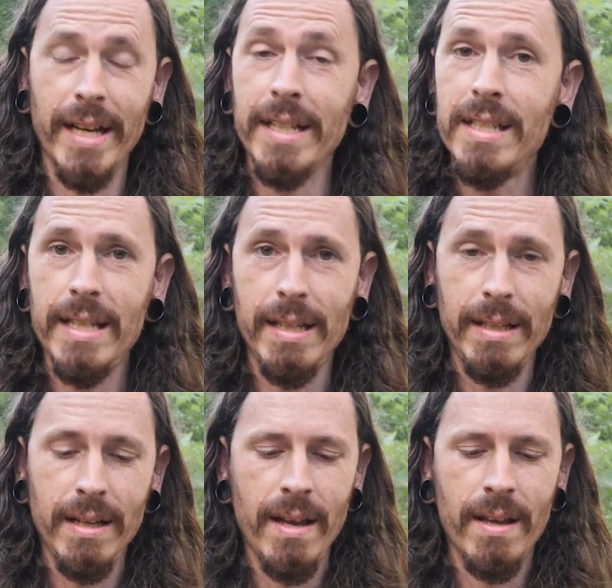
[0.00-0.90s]

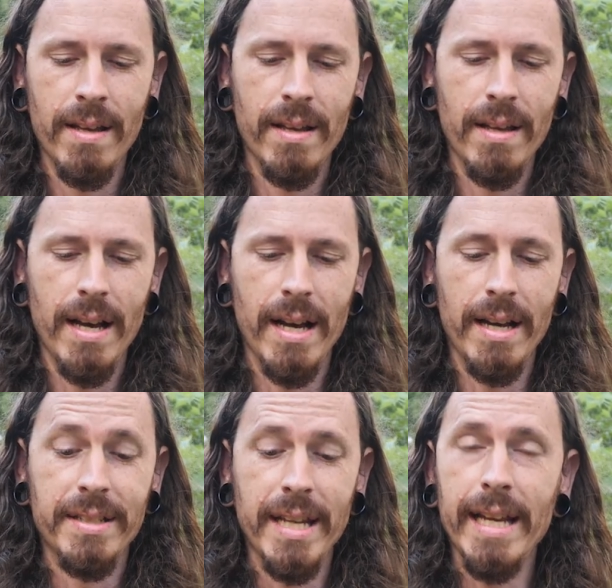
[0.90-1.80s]
19
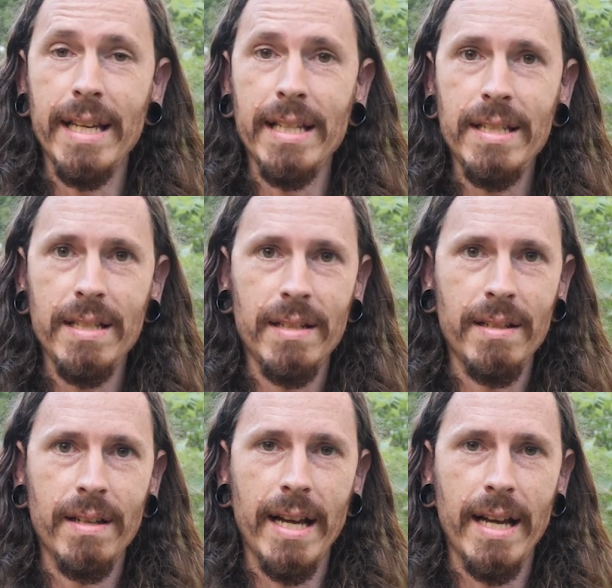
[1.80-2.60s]
days.